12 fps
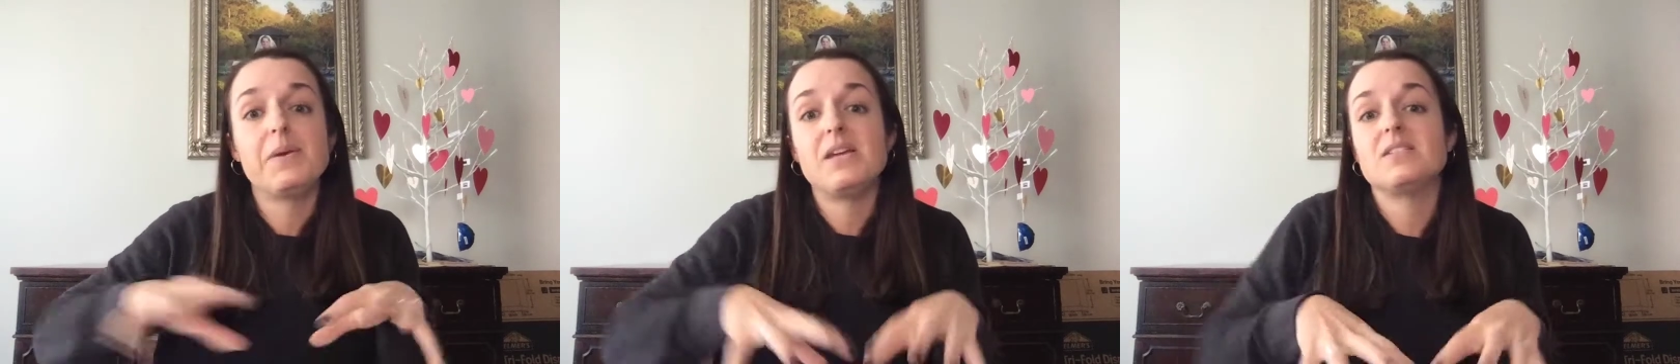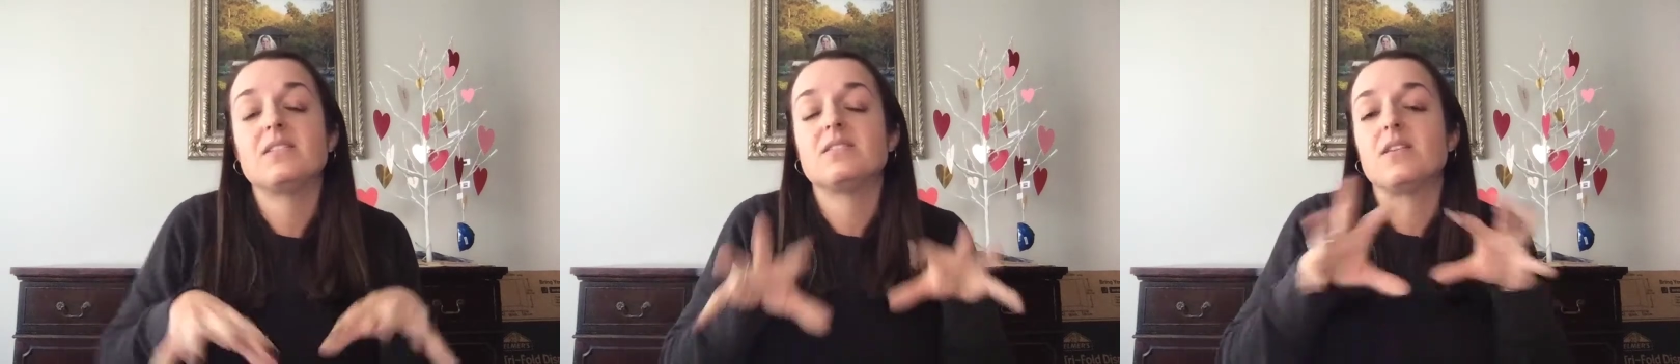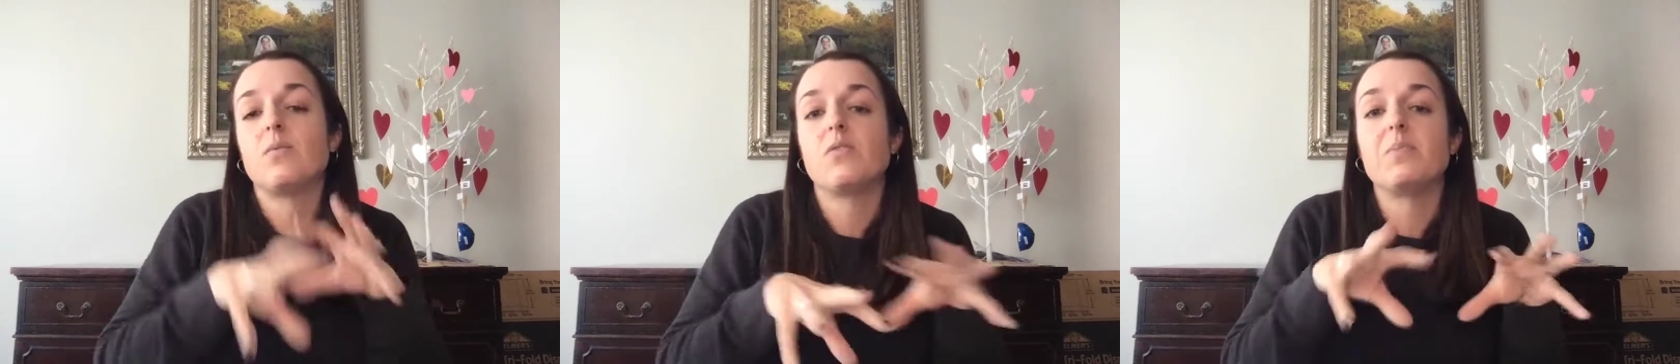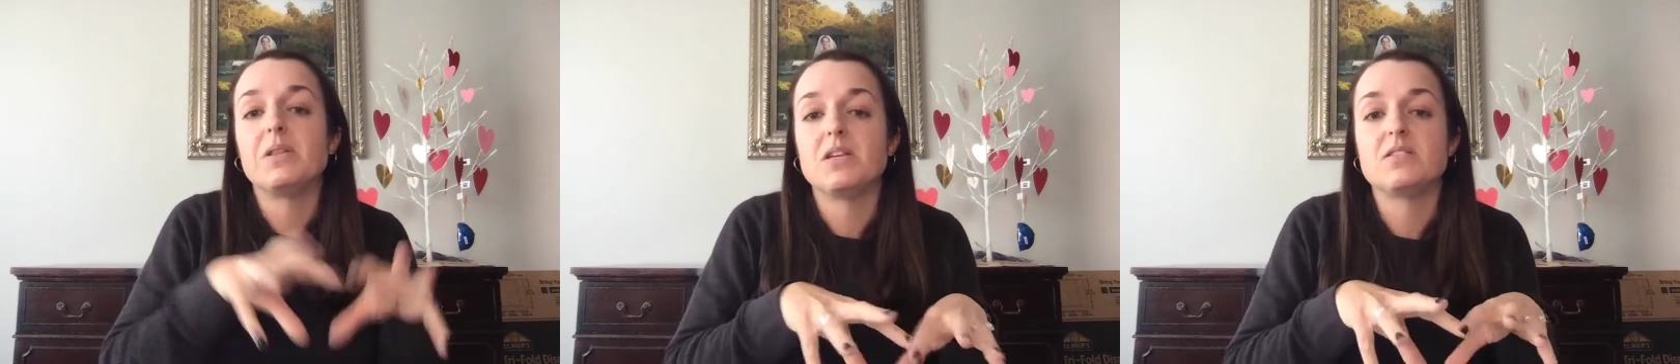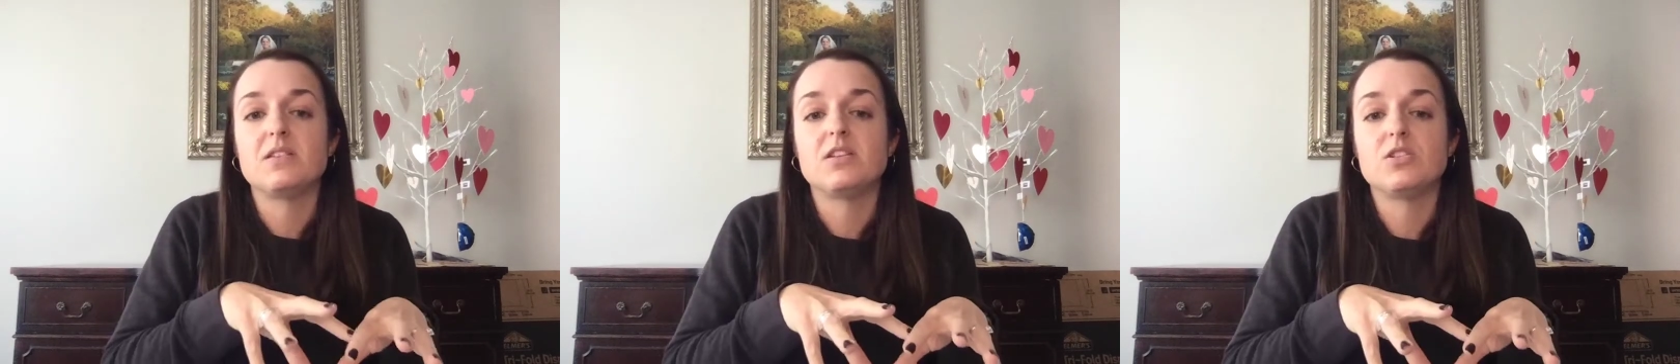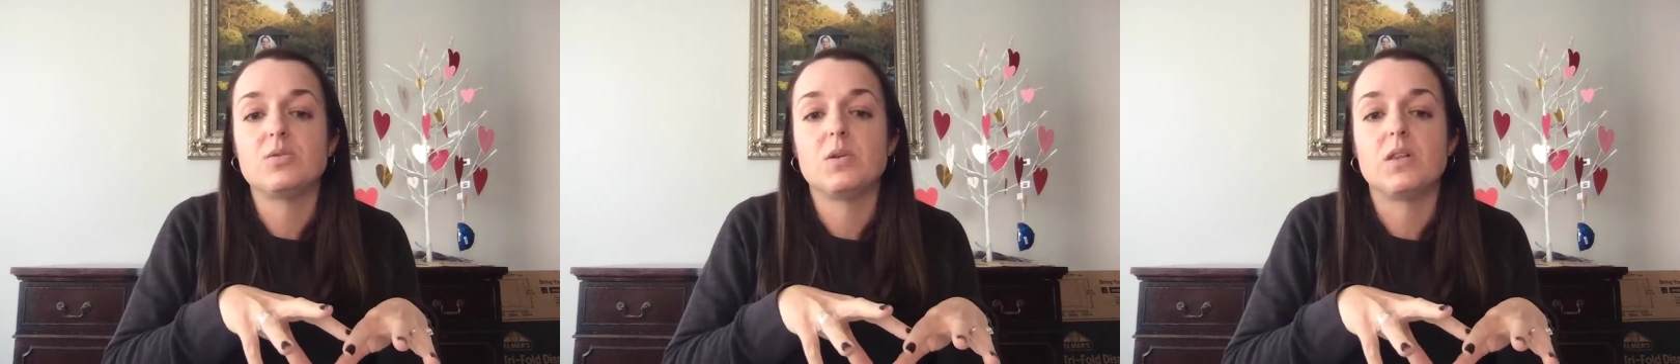pieces that we've been listening
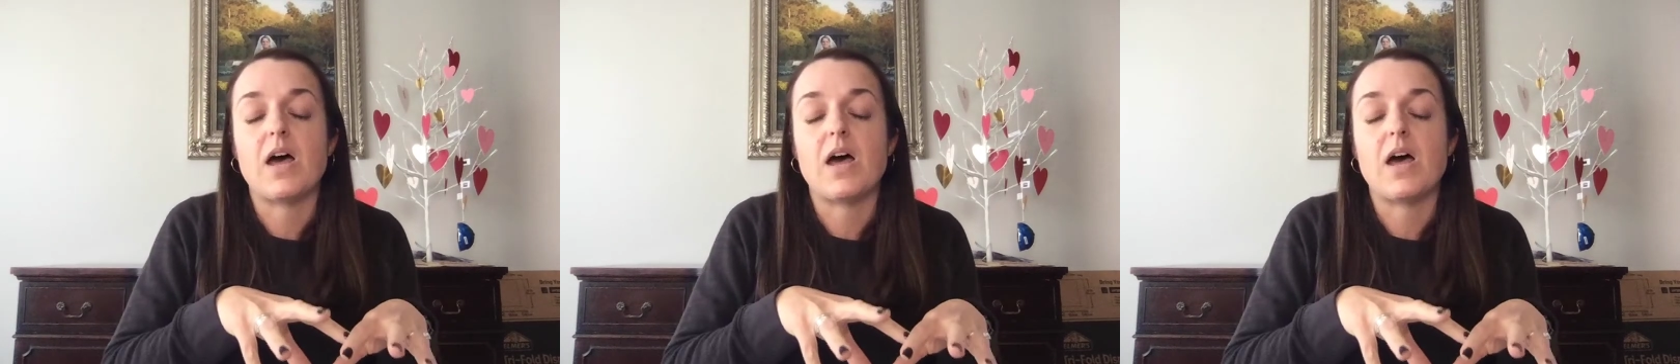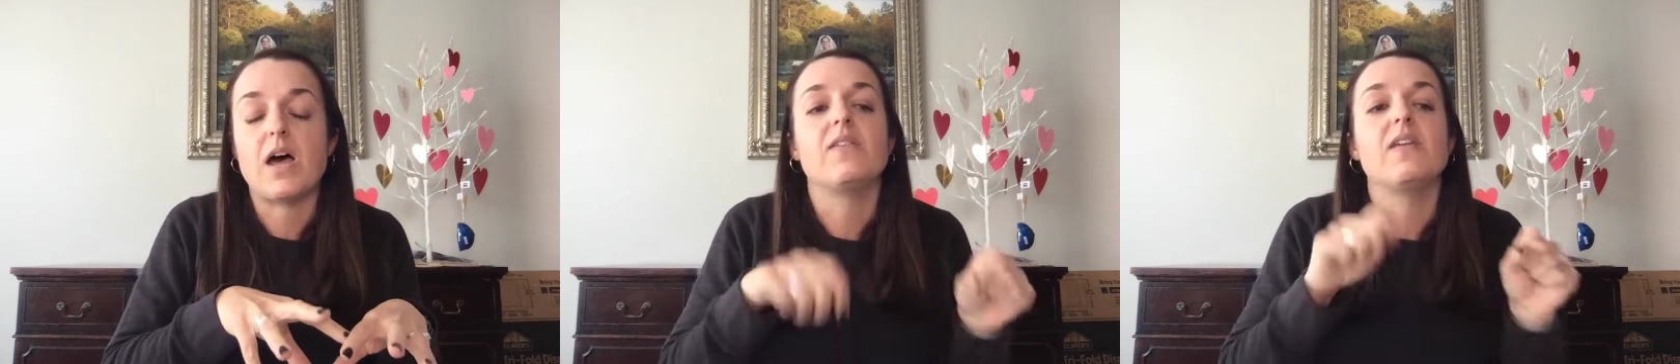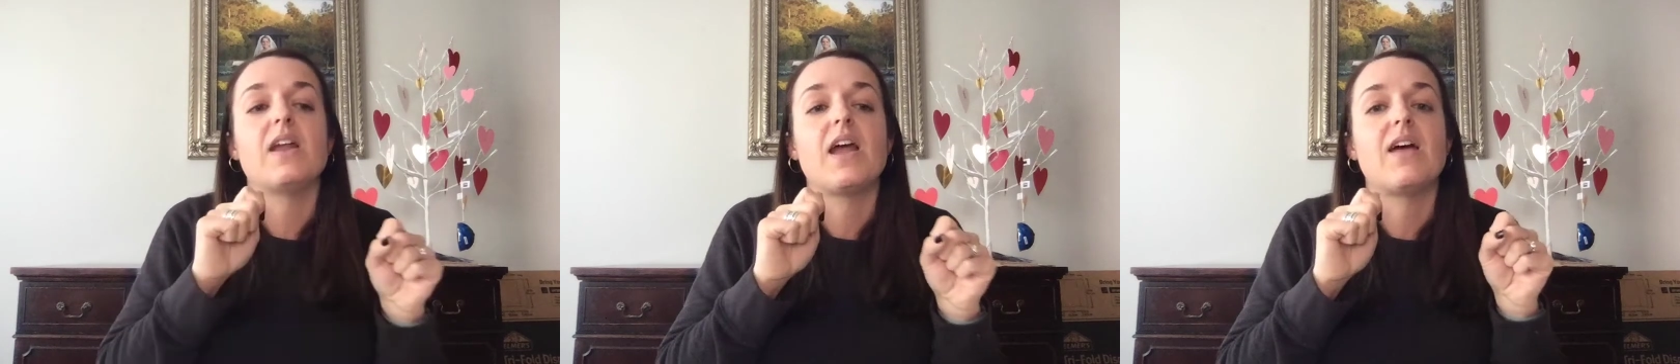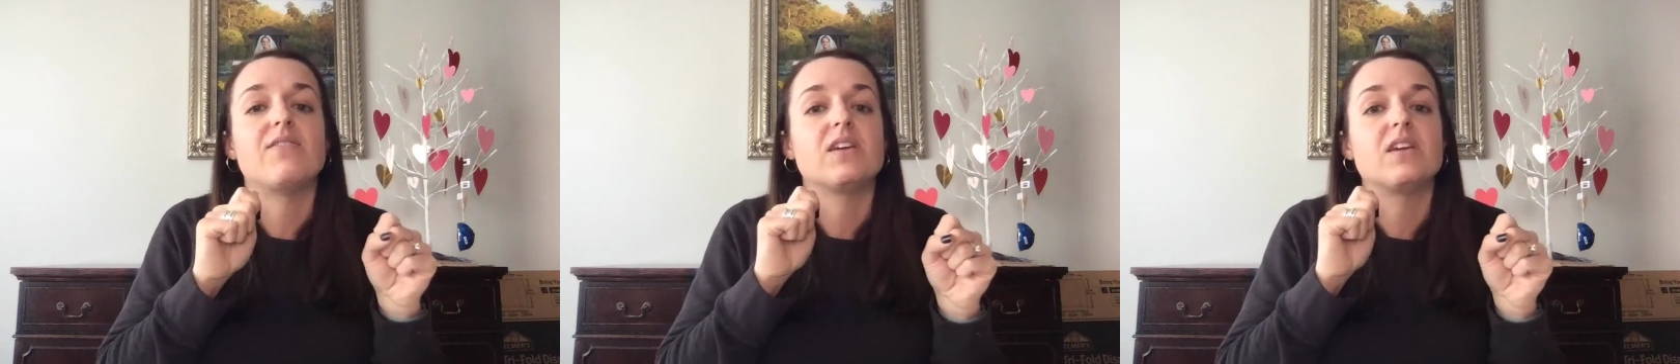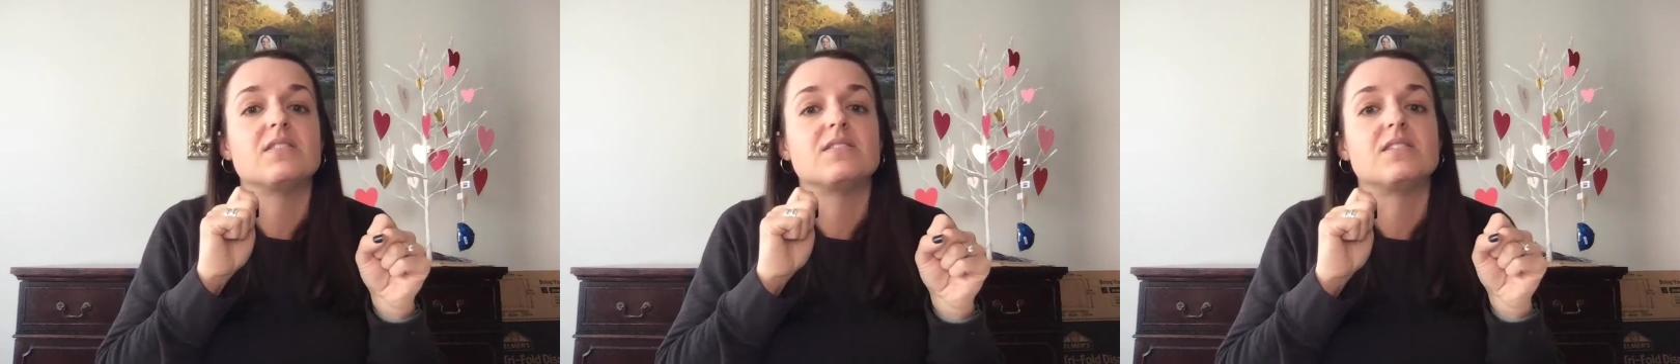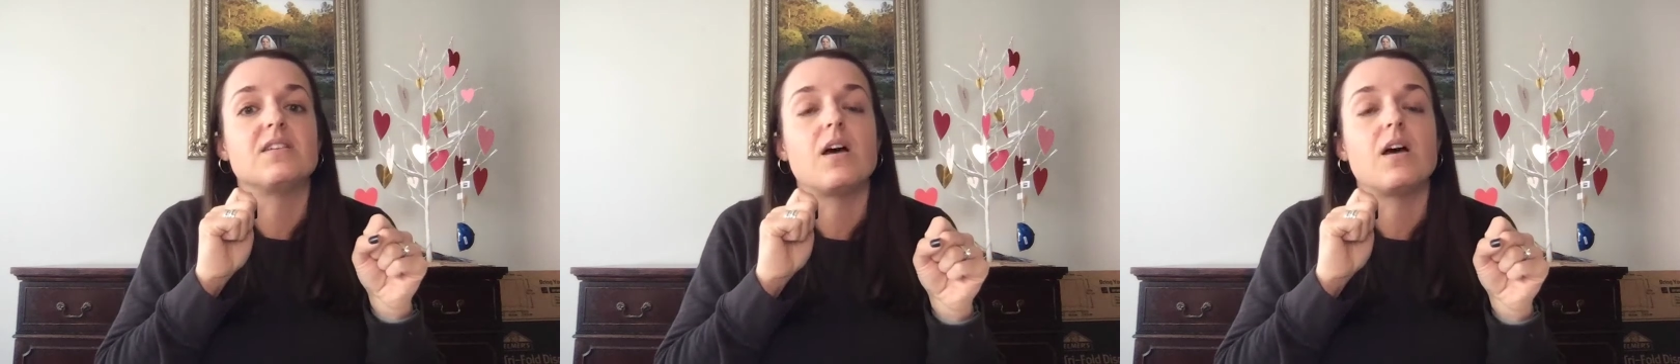to a lot, and then I have the kids